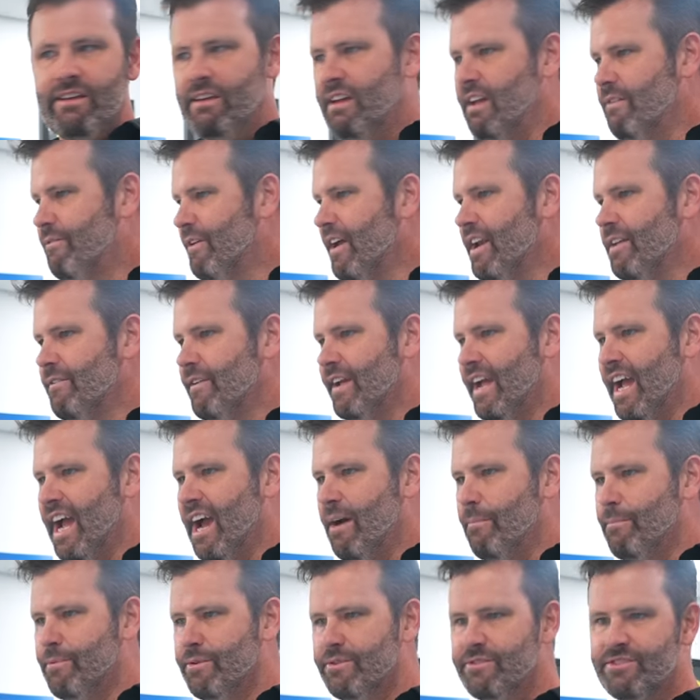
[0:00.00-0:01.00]
if anything
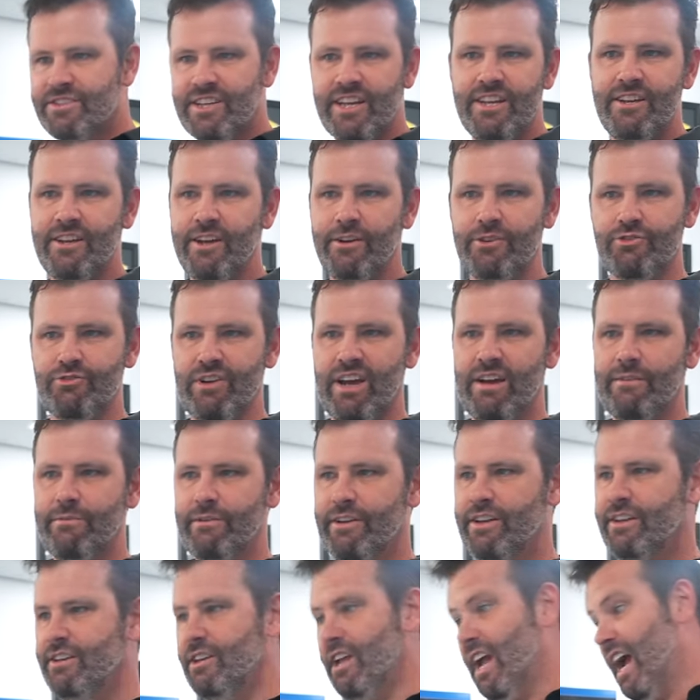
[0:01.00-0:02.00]
happens, say you go
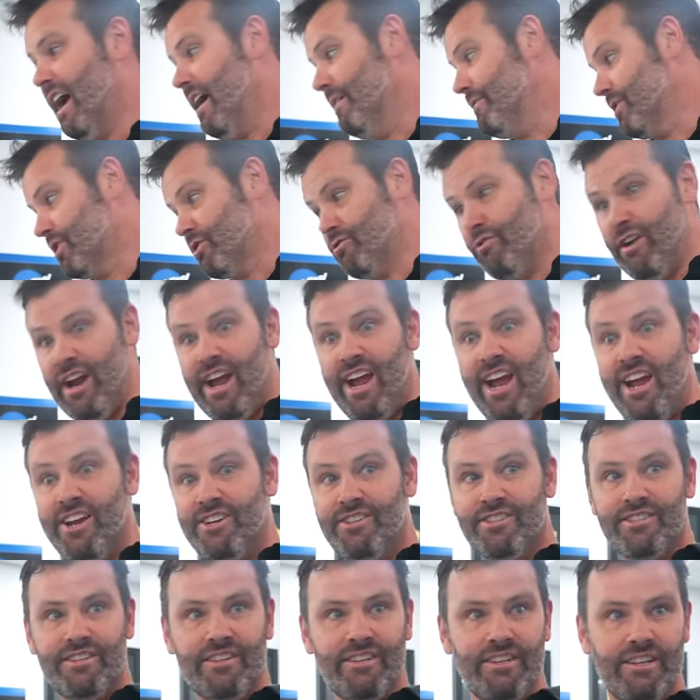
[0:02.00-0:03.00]
traveling, you have a
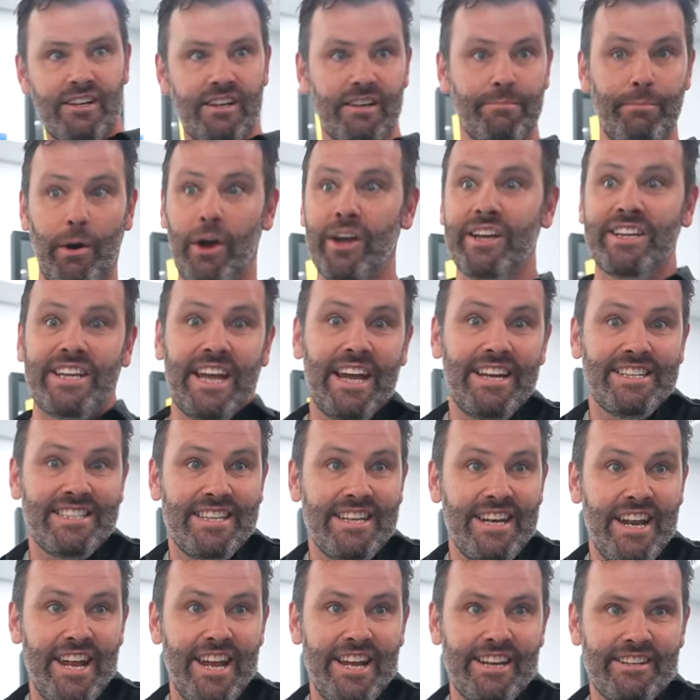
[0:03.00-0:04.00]
crash, bike gets
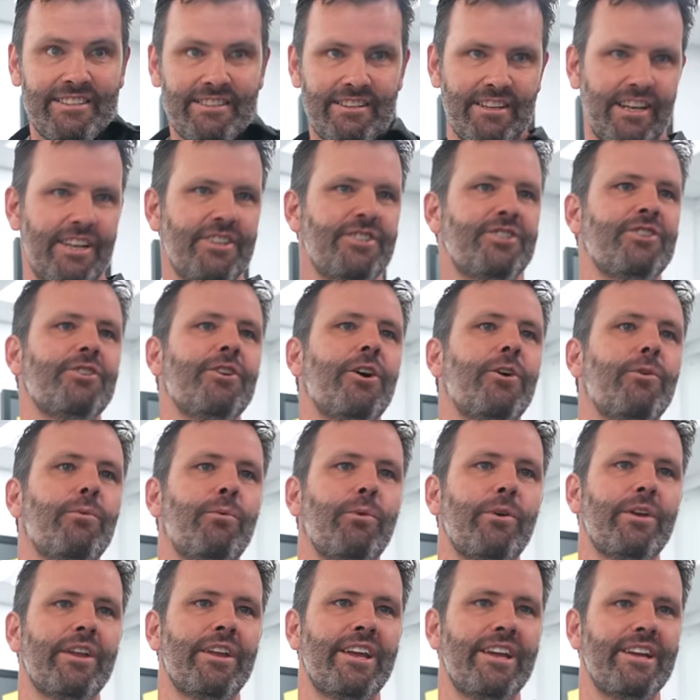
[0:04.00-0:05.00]
nicked, at least you know
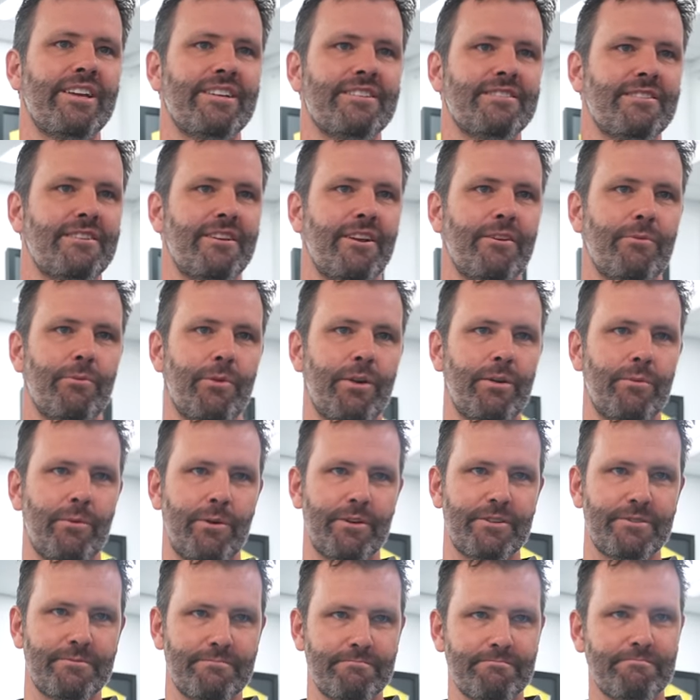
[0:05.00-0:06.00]
what it is and you know what it
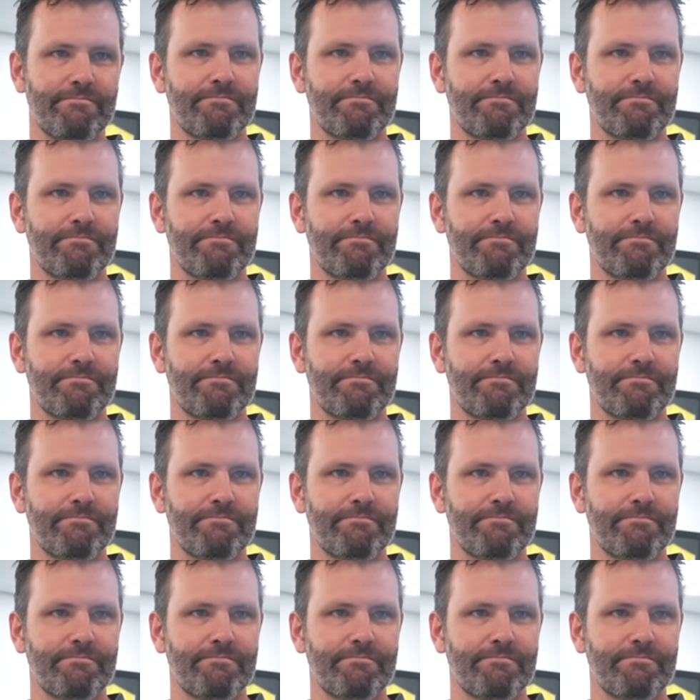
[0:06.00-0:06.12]
was.